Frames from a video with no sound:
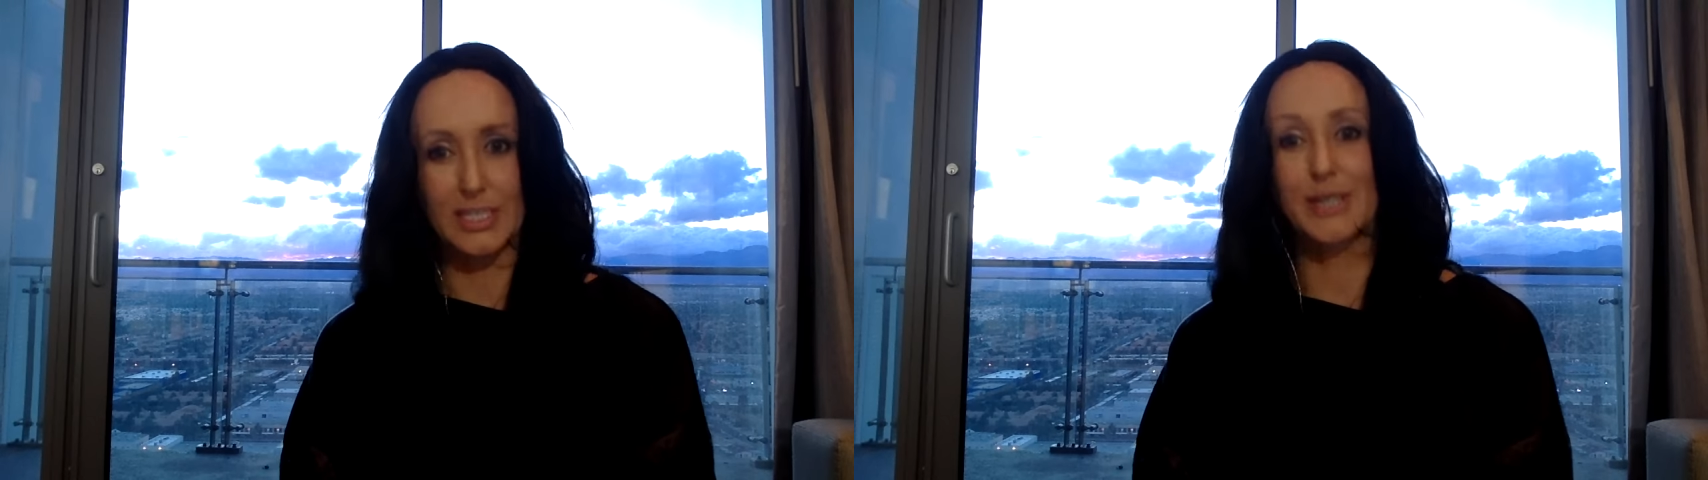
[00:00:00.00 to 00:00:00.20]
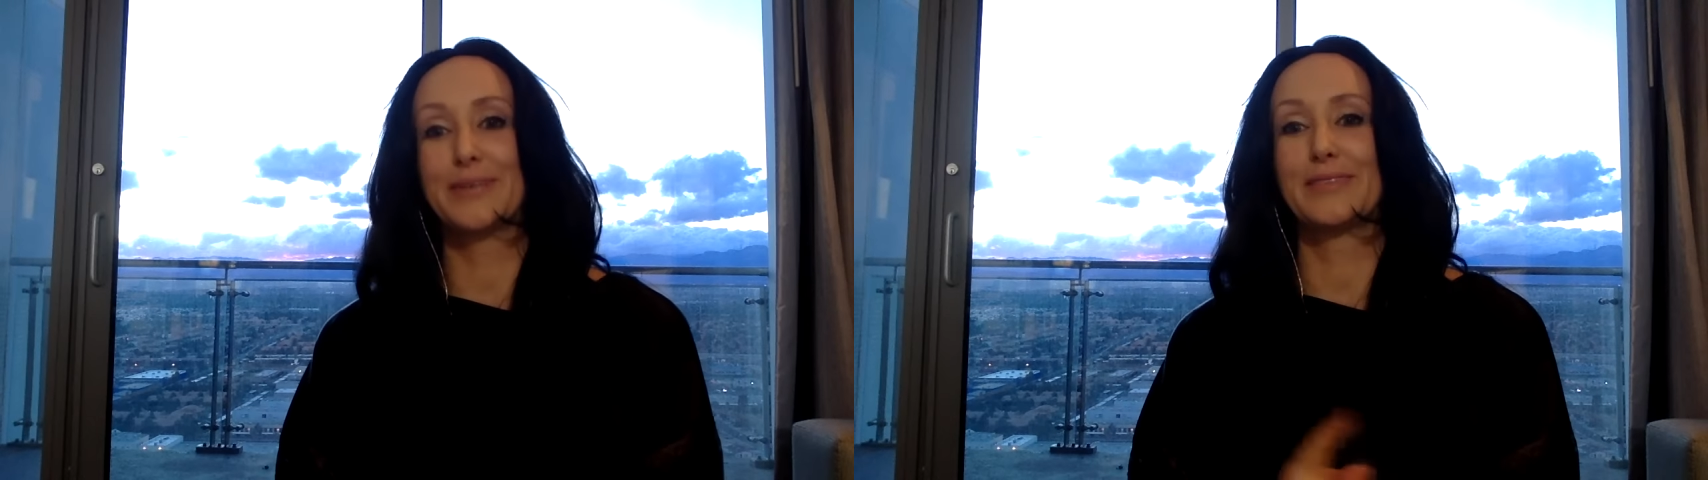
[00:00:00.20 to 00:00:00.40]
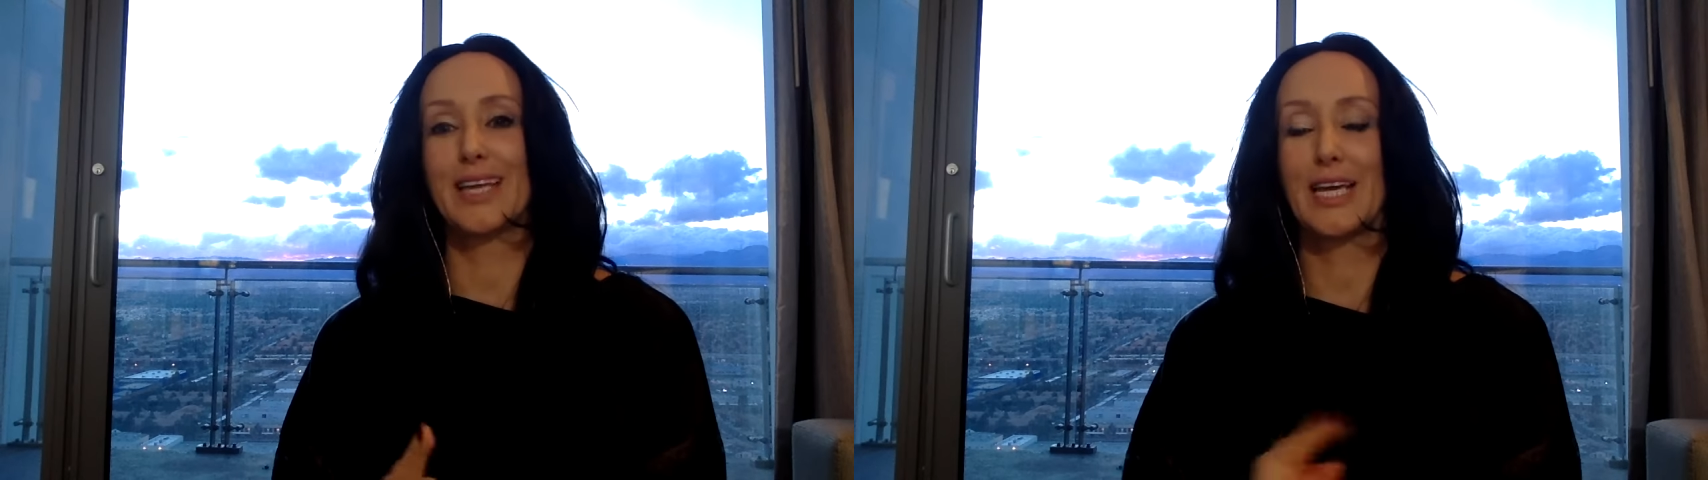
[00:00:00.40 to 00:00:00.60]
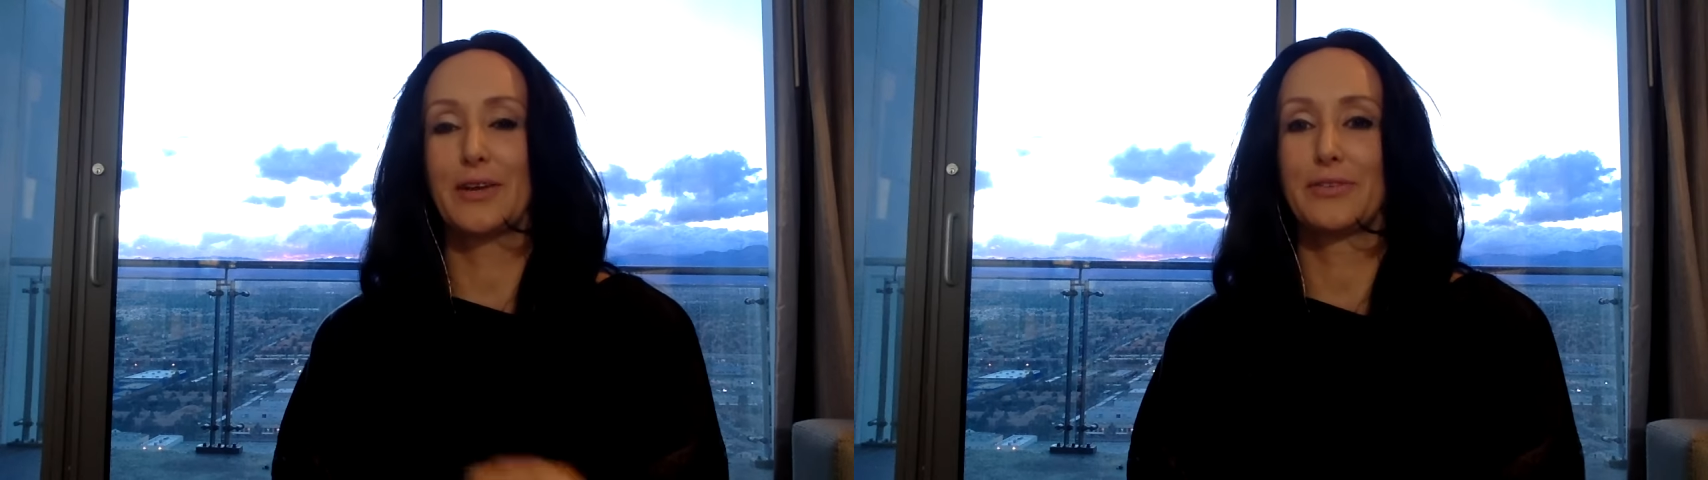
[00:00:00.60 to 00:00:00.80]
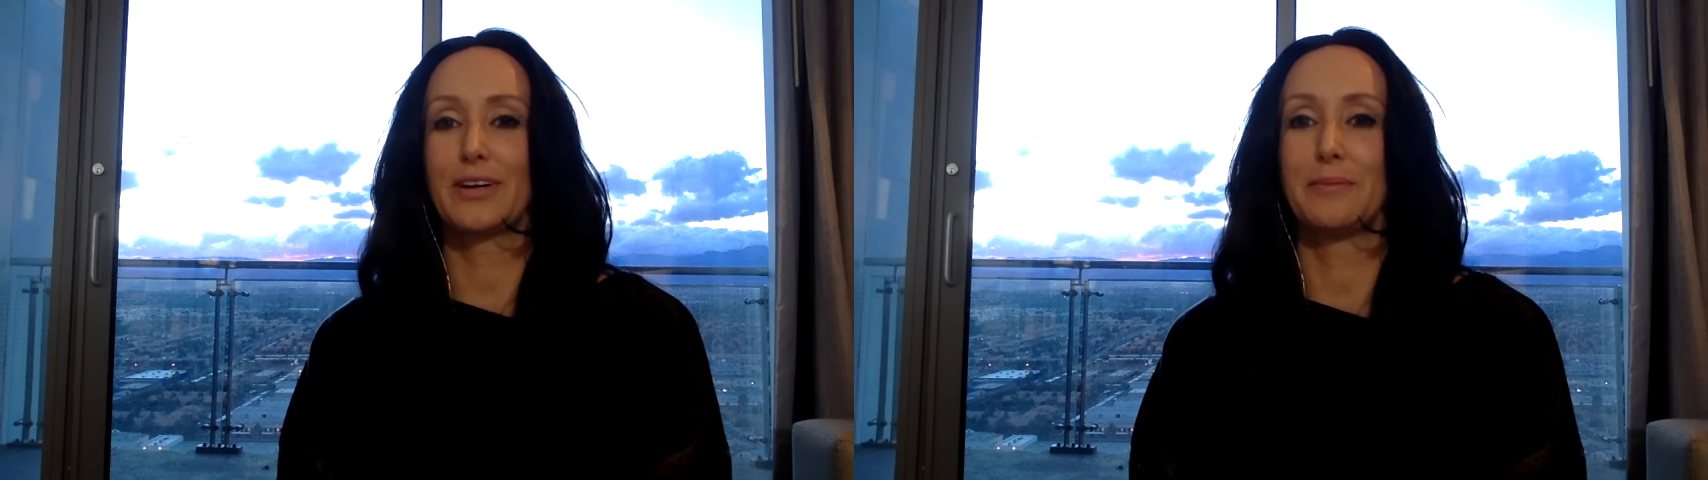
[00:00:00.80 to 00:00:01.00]
So thank
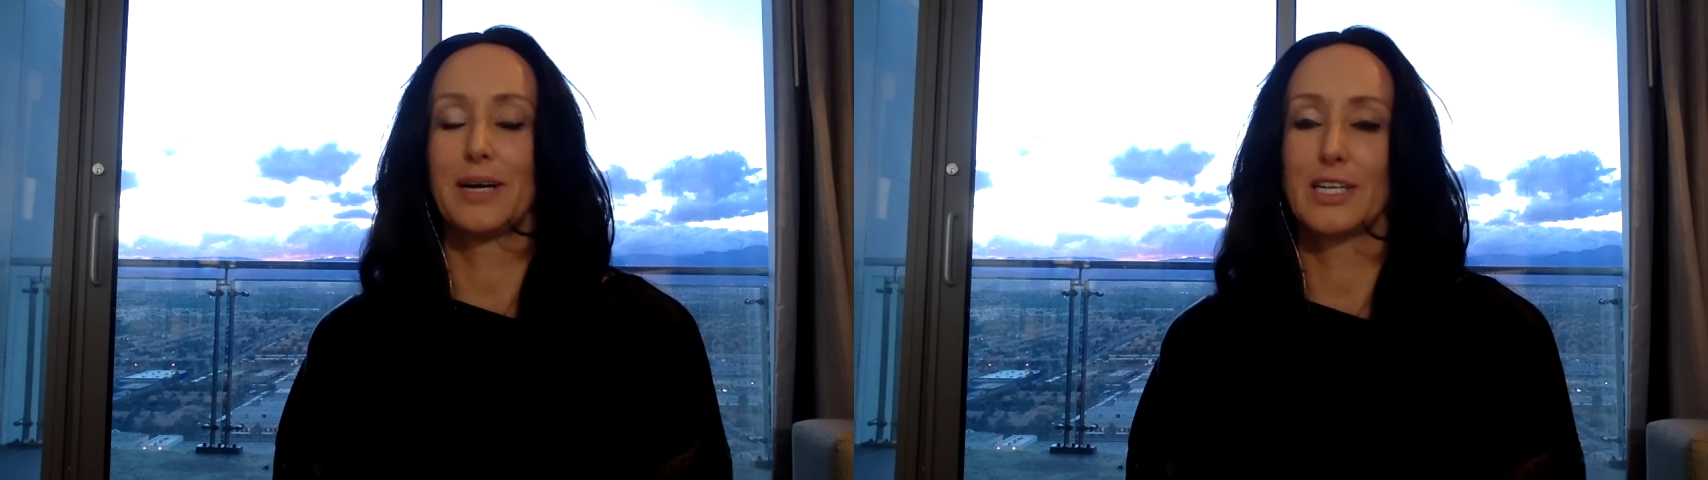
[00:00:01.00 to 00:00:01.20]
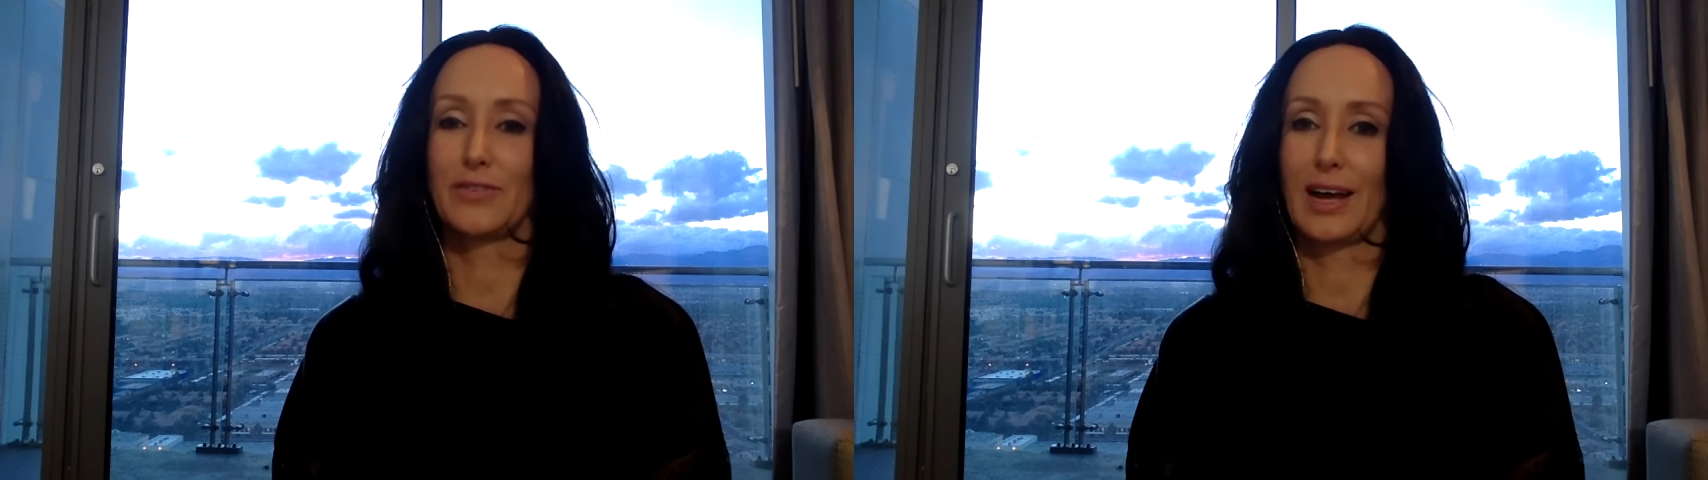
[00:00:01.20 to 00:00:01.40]
you very much for